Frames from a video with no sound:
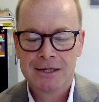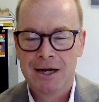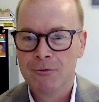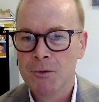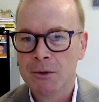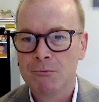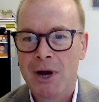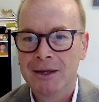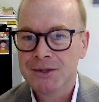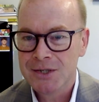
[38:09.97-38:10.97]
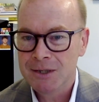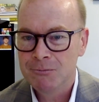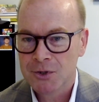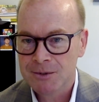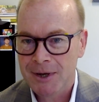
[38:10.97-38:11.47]
government policy
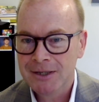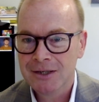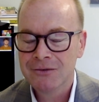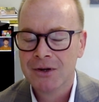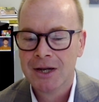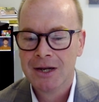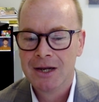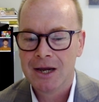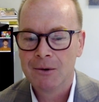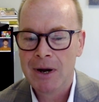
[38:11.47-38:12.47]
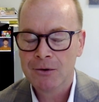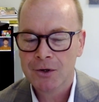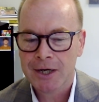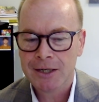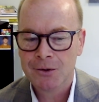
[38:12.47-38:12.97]
perspective around
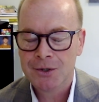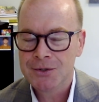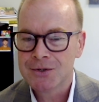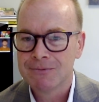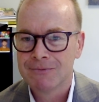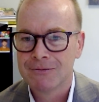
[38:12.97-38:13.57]
credit unions?